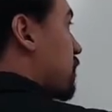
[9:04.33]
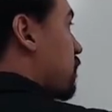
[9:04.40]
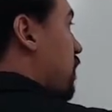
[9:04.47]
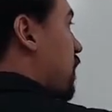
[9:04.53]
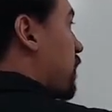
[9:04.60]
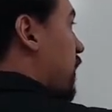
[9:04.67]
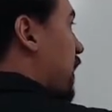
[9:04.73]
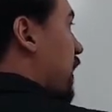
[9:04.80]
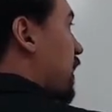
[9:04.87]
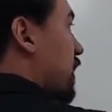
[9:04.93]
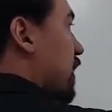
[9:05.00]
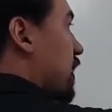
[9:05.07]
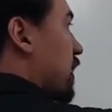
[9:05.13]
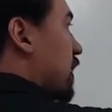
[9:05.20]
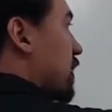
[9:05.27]
12i.
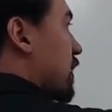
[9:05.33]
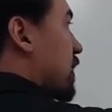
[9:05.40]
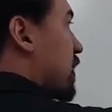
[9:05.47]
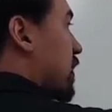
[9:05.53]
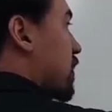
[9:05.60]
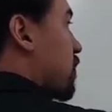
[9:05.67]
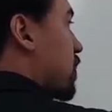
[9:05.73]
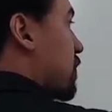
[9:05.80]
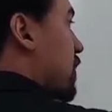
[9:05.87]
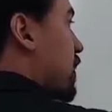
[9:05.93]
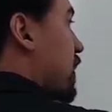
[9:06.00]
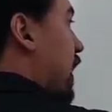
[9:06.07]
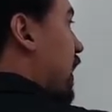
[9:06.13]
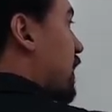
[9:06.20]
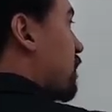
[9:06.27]
This is going to be
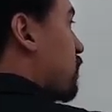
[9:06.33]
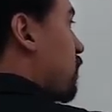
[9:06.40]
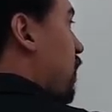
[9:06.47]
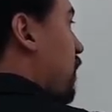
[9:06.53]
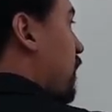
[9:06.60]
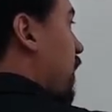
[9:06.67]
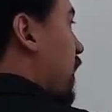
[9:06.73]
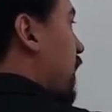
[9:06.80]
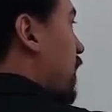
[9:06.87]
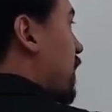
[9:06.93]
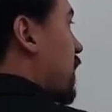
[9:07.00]
-12i.